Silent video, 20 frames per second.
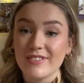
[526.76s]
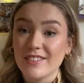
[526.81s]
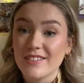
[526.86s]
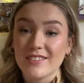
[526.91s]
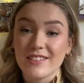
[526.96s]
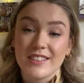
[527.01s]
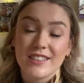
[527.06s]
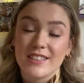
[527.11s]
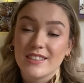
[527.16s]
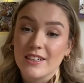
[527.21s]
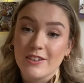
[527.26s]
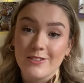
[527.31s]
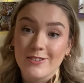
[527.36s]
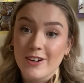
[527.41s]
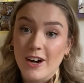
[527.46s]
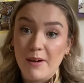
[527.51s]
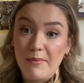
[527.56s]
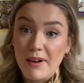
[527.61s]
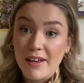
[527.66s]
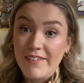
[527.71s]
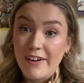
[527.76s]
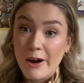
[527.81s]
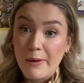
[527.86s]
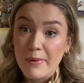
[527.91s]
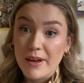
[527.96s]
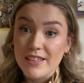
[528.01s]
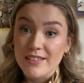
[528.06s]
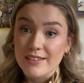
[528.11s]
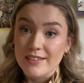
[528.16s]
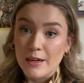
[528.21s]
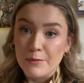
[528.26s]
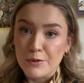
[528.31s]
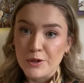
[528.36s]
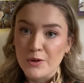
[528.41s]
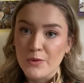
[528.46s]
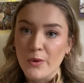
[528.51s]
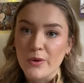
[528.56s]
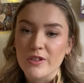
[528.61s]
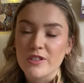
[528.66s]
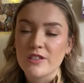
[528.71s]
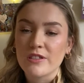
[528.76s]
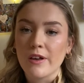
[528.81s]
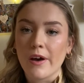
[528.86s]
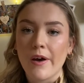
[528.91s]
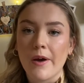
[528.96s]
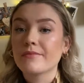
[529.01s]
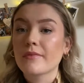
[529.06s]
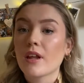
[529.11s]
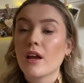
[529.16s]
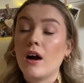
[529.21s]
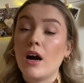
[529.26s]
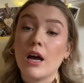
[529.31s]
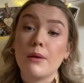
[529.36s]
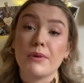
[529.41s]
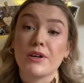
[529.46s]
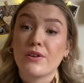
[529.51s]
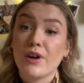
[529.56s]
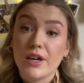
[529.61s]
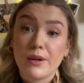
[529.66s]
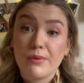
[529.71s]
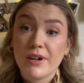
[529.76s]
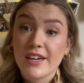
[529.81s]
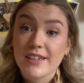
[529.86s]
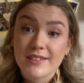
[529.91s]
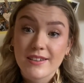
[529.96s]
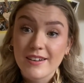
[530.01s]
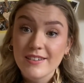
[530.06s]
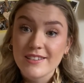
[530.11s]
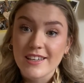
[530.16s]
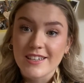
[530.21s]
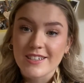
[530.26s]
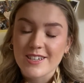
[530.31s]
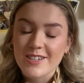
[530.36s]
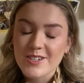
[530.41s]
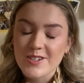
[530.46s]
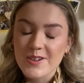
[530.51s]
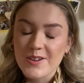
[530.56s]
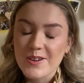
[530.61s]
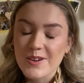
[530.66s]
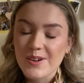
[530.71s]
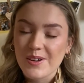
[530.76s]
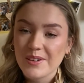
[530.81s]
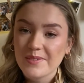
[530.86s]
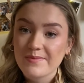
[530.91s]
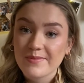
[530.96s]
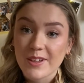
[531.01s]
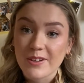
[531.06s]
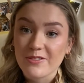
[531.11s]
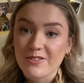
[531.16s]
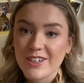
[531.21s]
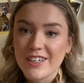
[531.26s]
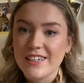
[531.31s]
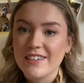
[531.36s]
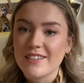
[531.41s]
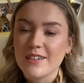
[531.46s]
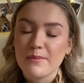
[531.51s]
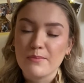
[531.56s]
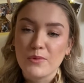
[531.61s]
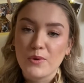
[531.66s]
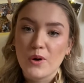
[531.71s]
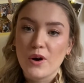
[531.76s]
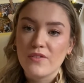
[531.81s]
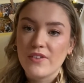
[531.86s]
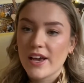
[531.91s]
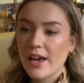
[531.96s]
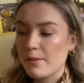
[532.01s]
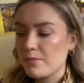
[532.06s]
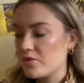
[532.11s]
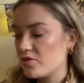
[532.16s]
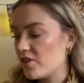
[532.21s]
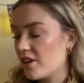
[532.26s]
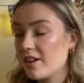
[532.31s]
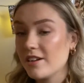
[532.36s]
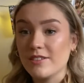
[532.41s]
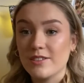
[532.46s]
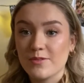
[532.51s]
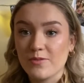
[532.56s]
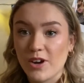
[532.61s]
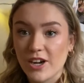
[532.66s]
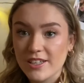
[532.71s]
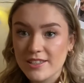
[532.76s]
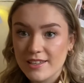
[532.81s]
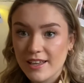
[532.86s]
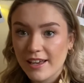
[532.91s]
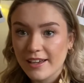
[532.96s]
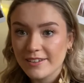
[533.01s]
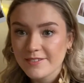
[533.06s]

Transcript: still can't believe how amazing that book was. So I'm incredibly excited to read more of A.M. Strickland's writing.